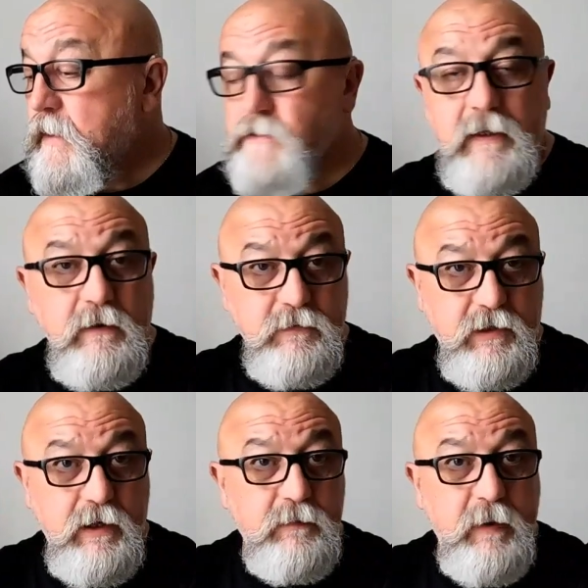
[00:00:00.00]
so that was
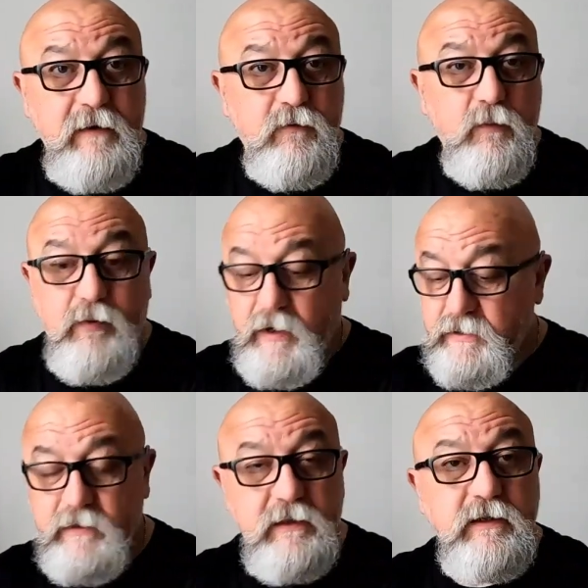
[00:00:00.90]
good. Paid full
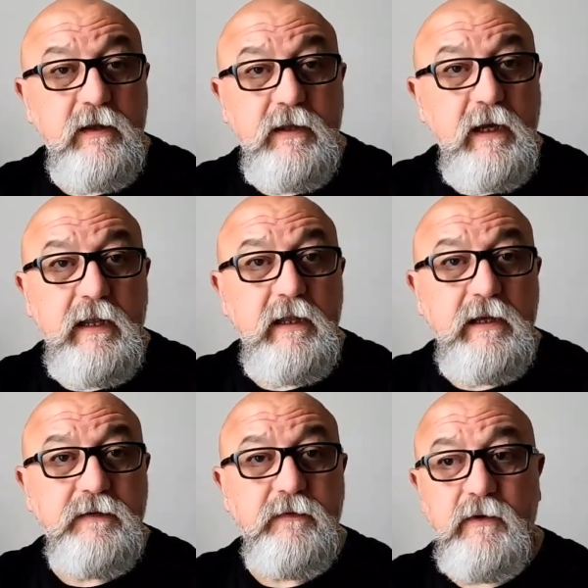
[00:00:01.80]
price. So there's nothing in
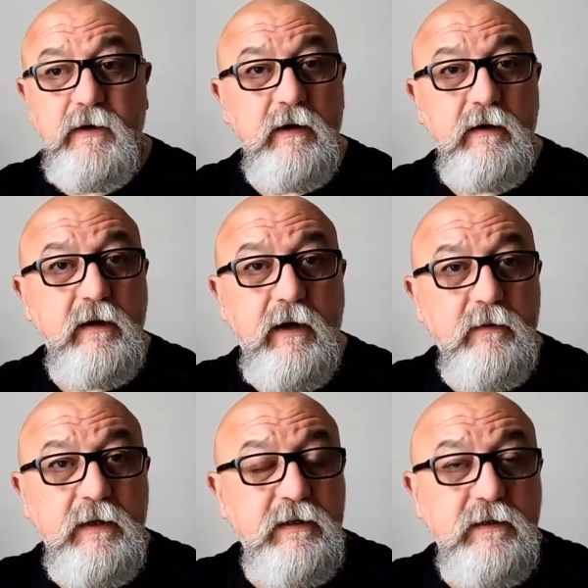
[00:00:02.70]
this for, you know,
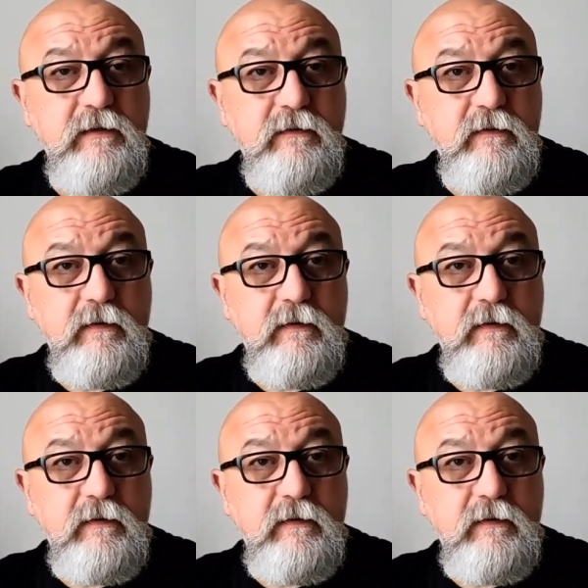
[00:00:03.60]
this is,